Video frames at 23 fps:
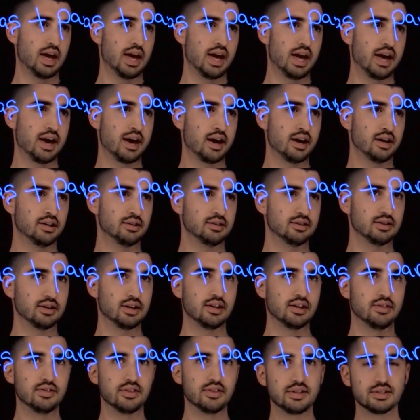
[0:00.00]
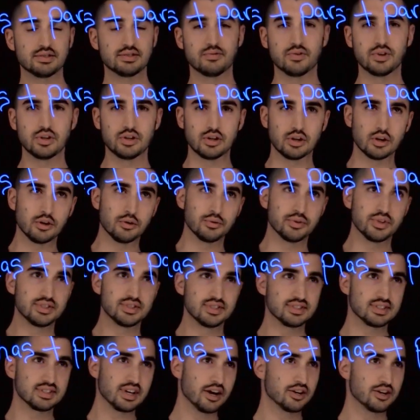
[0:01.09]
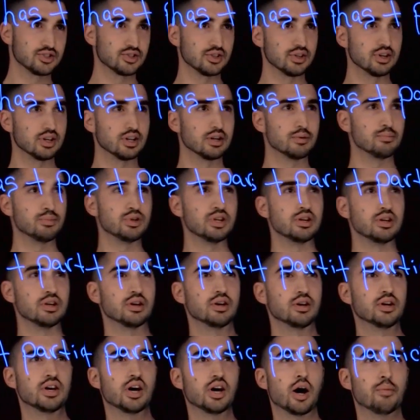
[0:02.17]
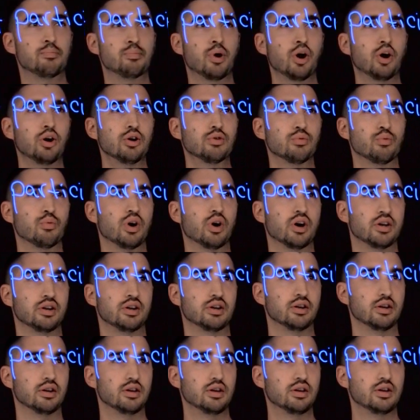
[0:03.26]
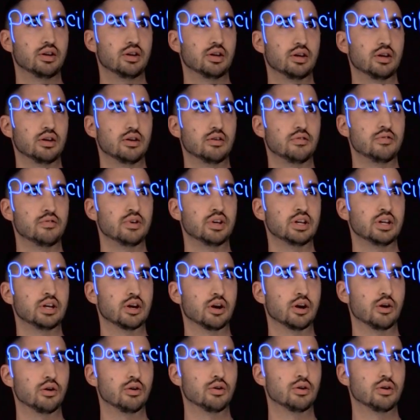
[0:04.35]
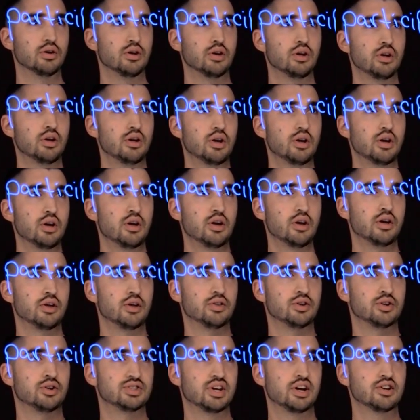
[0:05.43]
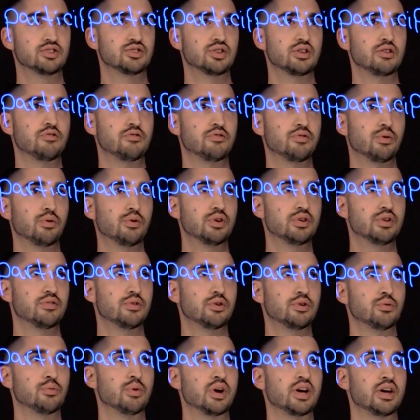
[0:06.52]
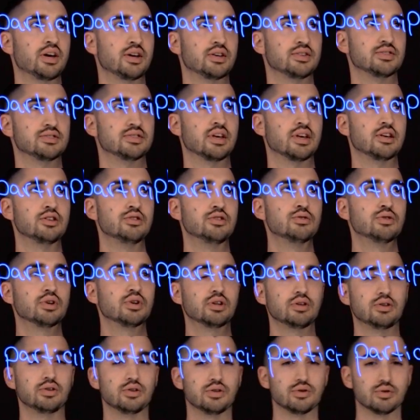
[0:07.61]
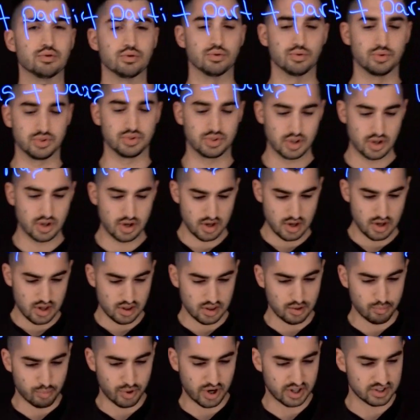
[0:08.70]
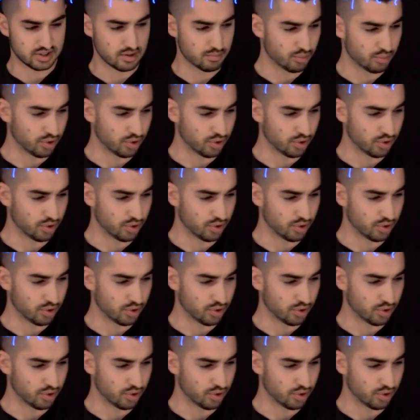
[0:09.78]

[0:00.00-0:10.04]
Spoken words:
And in this video, this is actually going to be a part 1 video. There's actually 4 different ways that you can use the present